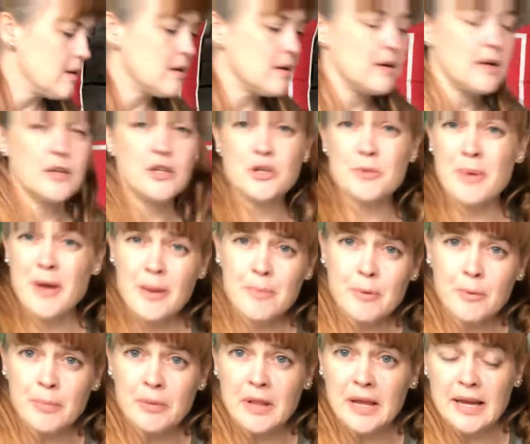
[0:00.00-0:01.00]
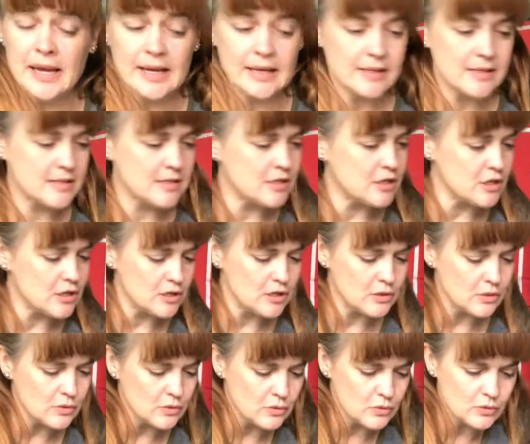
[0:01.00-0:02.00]
get your paper plates to
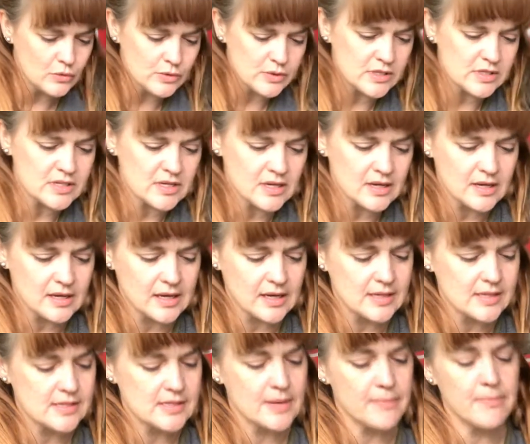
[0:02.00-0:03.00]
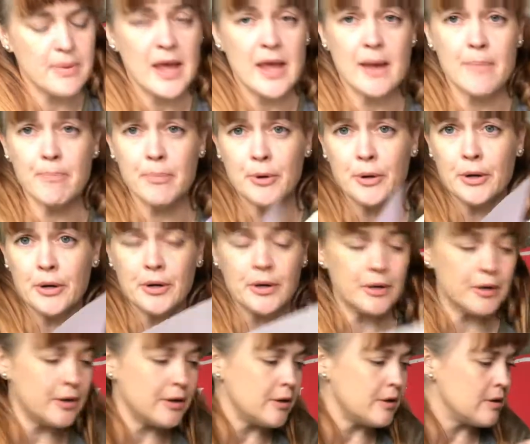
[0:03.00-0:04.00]
use, get some
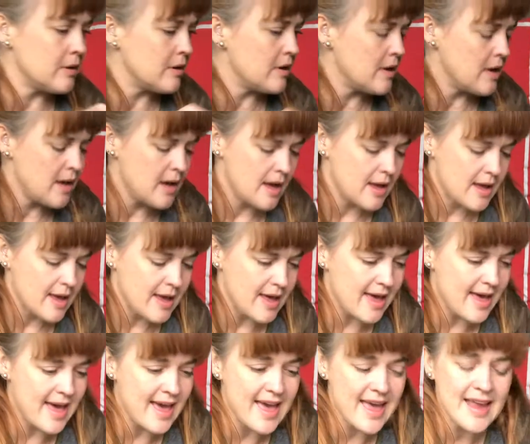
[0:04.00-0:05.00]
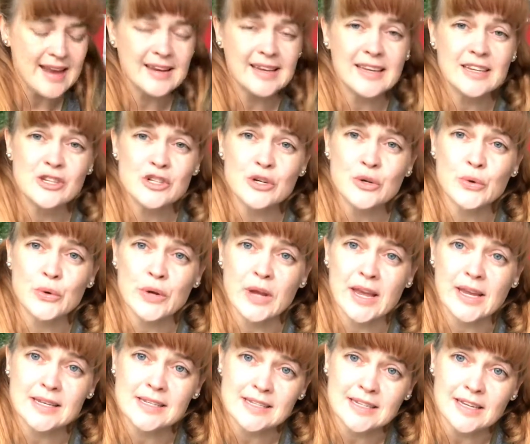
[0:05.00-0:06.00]
paper, and get your
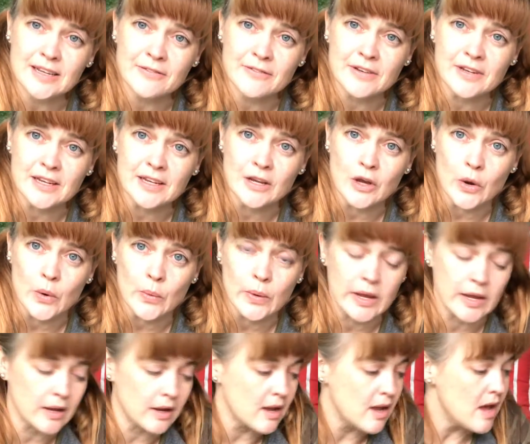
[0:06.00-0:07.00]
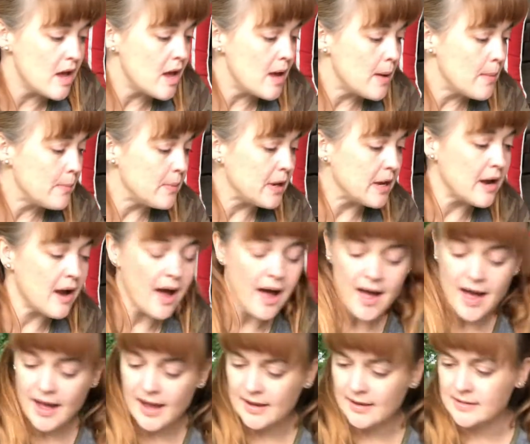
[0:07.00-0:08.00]
creativity going
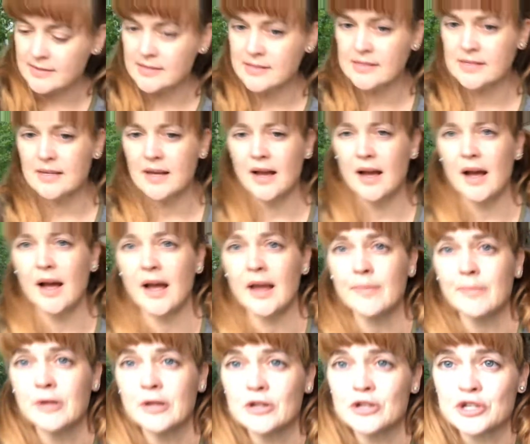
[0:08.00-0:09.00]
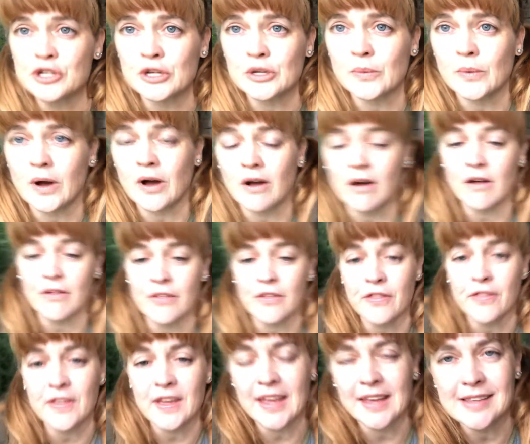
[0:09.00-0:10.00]
because I'm gonna show you all the
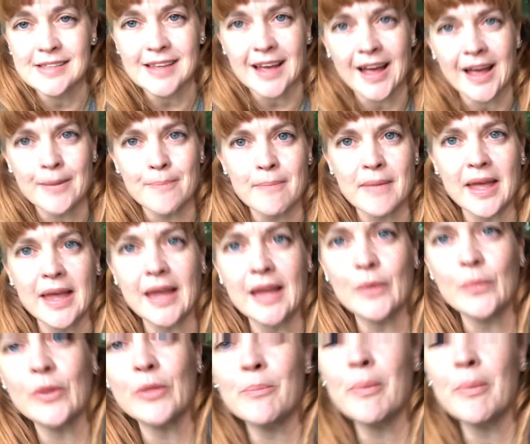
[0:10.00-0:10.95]
things I made with